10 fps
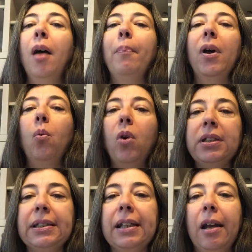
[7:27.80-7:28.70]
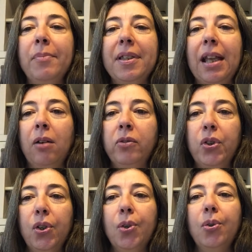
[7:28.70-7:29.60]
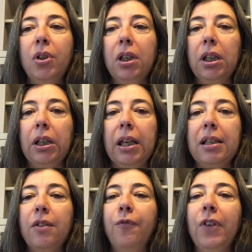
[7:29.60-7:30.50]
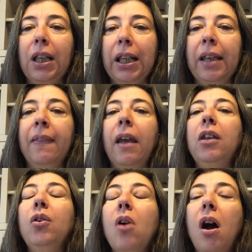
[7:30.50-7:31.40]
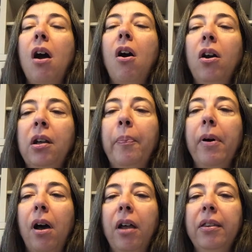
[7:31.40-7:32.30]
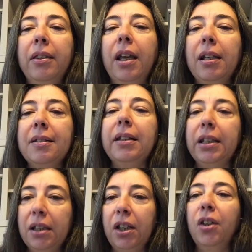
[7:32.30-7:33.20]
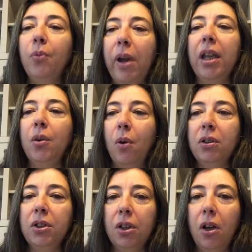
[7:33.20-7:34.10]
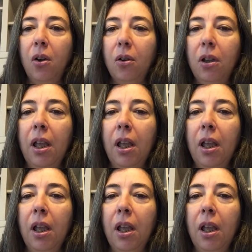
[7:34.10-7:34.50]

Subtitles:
But what it comes down to is a feeling that you are on a path that is leading you where you want to go.